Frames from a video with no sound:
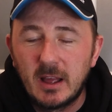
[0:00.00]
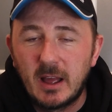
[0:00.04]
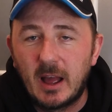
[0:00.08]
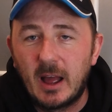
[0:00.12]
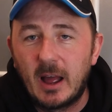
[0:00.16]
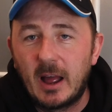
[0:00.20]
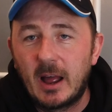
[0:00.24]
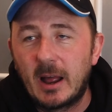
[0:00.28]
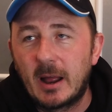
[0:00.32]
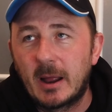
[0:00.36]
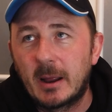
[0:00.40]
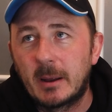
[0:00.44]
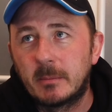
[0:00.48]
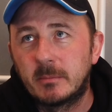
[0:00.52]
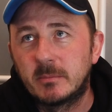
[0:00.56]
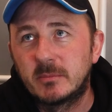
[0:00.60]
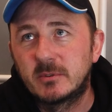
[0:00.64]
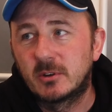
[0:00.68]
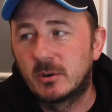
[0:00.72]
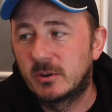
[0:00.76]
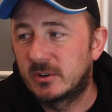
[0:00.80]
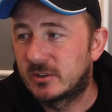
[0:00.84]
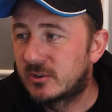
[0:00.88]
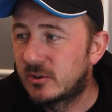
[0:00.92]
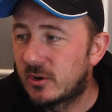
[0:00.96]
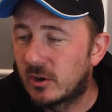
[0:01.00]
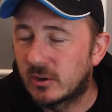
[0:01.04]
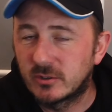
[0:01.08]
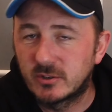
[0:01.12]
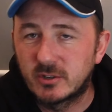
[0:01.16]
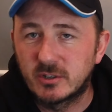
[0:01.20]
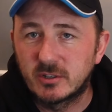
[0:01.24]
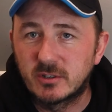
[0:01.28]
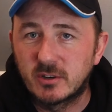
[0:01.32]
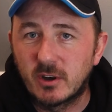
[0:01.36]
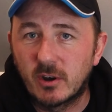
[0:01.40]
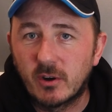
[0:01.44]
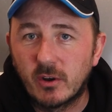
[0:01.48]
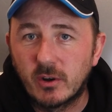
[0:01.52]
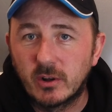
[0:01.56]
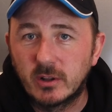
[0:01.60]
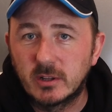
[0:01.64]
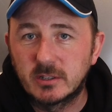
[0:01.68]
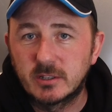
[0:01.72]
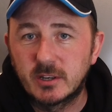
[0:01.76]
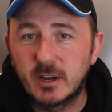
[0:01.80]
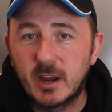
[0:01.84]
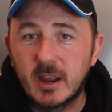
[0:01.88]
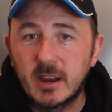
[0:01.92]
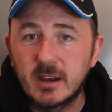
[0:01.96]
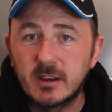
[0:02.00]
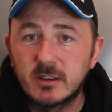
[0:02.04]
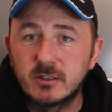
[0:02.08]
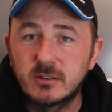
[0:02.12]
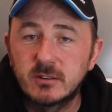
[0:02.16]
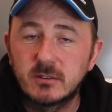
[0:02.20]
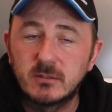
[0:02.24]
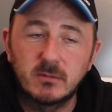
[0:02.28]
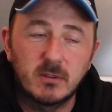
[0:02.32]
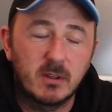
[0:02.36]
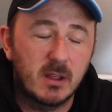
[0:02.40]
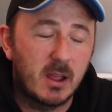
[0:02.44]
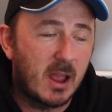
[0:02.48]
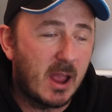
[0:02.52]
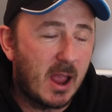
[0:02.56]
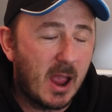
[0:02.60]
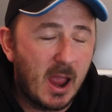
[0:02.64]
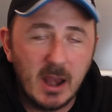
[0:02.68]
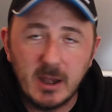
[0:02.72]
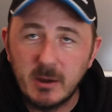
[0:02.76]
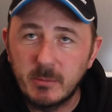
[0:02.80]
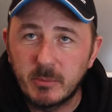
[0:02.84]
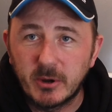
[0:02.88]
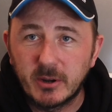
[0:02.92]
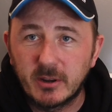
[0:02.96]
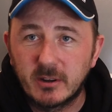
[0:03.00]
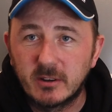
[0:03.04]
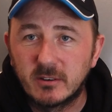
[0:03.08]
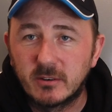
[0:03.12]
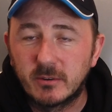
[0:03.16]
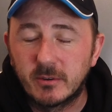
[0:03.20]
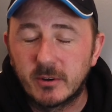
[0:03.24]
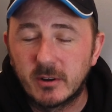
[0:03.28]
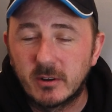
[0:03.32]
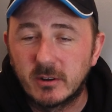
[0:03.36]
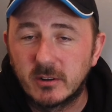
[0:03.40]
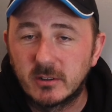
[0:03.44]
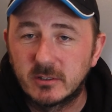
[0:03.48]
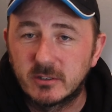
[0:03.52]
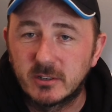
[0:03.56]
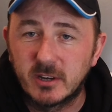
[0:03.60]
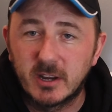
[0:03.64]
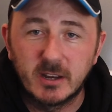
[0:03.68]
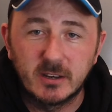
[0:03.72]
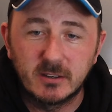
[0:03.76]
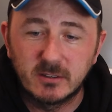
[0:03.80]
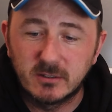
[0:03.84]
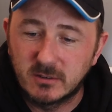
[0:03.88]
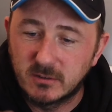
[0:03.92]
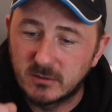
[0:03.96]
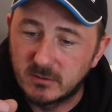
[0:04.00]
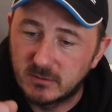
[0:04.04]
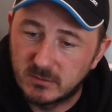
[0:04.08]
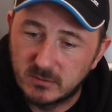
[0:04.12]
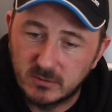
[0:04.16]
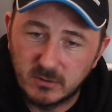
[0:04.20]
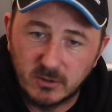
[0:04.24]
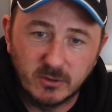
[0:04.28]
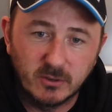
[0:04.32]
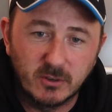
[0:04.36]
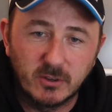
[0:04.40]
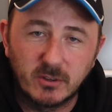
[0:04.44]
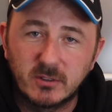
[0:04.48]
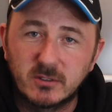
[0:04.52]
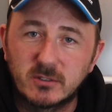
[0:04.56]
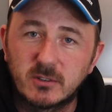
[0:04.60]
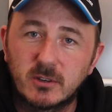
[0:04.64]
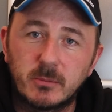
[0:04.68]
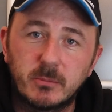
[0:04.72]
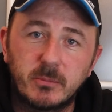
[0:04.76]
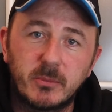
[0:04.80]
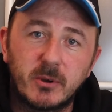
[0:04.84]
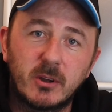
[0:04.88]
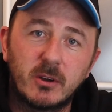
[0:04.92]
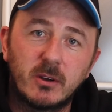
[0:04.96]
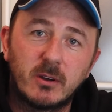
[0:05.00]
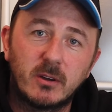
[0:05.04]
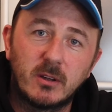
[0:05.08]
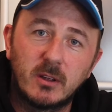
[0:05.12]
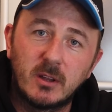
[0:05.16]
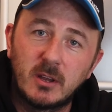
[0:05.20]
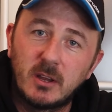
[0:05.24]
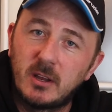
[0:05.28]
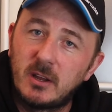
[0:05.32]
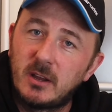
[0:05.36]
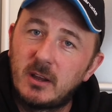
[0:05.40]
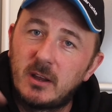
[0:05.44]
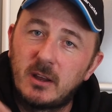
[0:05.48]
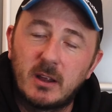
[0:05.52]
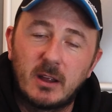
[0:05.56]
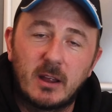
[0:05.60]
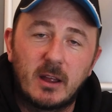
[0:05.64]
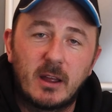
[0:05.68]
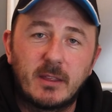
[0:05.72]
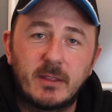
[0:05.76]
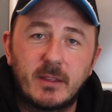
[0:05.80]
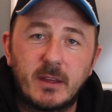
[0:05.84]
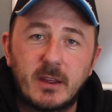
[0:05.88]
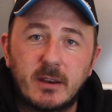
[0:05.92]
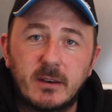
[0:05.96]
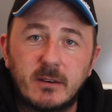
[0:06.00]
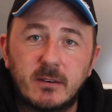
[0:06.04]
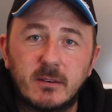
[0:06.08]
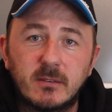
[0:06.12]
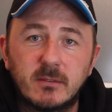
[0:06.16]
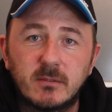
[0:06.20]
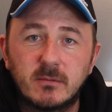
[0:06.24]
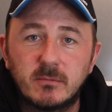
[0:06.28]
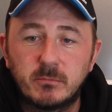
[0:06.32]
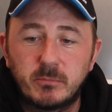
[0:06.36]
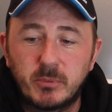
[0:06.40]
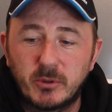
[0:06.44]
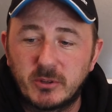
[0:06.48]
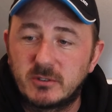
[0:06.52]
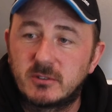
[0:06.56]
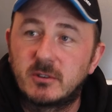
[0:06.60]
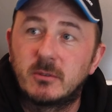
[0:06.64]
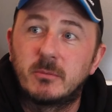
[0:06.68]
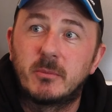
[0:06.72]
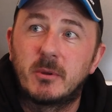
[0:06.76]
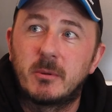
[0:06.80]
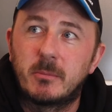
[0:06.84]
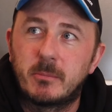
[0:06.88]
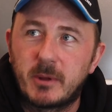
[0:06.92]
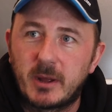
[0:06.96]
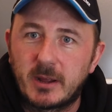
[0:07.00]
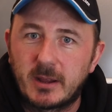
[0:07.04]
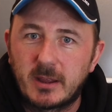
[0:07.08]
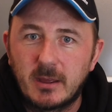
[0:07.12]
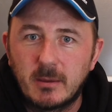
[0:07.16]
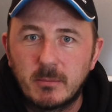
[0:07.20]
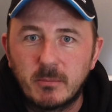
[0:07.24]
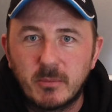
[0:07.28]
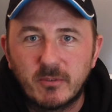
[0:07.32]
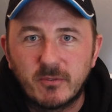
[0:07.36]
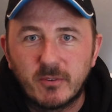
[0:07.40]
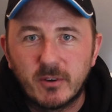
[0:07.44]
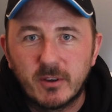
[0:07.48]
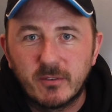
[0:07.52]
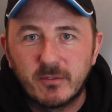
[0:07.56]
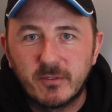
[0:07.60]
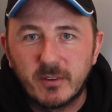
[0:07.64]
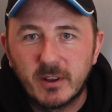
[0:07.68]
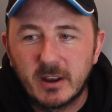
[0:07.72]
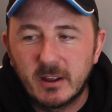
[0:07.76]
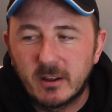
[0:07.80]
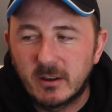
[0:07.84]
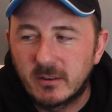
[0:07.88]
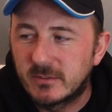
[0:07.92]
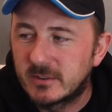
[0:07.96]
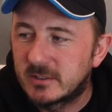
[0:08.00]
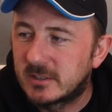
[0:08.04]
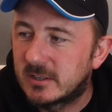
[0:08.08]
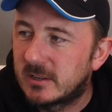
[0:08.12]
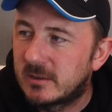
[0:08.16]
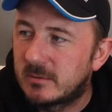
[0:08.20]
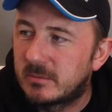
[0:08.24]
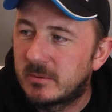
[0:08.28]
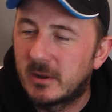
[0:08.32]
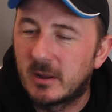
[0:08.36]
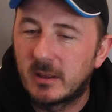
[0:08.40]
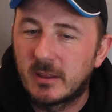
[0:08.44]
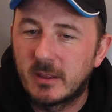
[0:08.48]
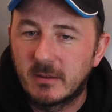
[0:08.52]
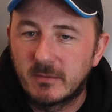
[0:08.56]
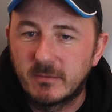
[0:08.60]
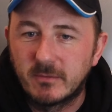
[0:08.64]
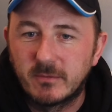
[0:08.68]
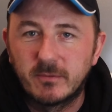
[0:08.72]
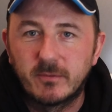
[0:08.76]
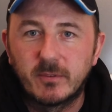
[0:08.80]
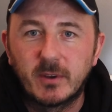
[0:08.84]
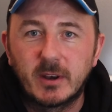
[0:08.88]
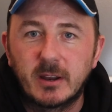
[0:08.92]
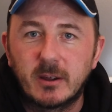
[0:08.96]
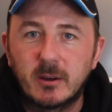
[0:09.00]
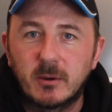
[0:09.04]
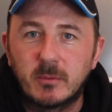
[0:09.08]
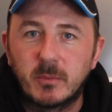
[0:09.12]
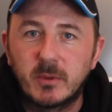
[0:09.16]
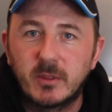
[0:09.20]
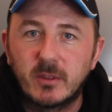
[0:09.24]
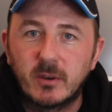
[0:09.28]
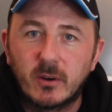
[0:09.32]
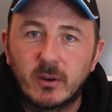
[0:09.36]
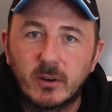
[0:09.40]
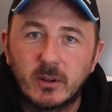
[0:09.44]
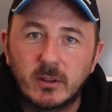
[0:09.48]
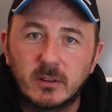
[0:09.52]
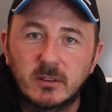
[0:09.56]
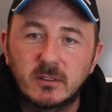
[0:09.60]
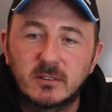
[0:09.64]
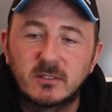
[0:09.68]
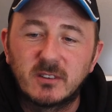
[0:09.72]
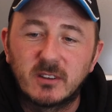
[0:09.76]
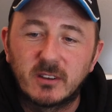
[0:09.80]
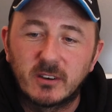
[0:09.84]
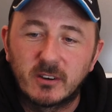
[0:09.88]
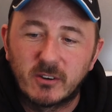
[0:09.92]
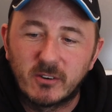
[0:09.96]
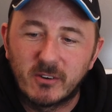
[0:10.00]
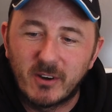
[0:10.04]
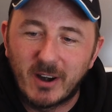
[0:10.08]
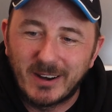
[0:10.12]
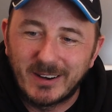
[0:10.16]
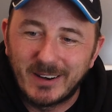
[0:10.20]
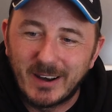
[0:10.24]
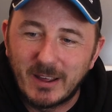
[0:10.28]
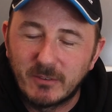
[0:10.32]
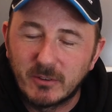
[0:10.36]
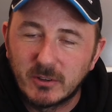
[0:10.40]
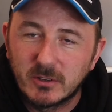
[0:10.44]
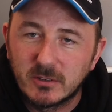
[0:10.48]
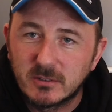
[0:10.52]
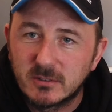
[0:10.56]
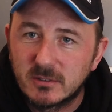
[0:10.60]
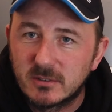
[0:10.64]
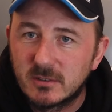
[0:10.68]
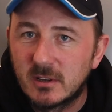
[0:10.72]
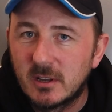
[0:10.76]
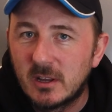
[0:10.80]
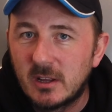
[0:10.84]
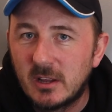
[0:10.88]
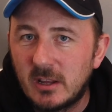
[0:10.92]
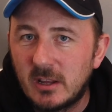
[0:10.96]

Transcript: So it's not just an oil change. Anybody can do an oil change. Undo the sump nut and then put the sump nut back in before you fill it, obviously, and then fill it up with oil to the correct levels.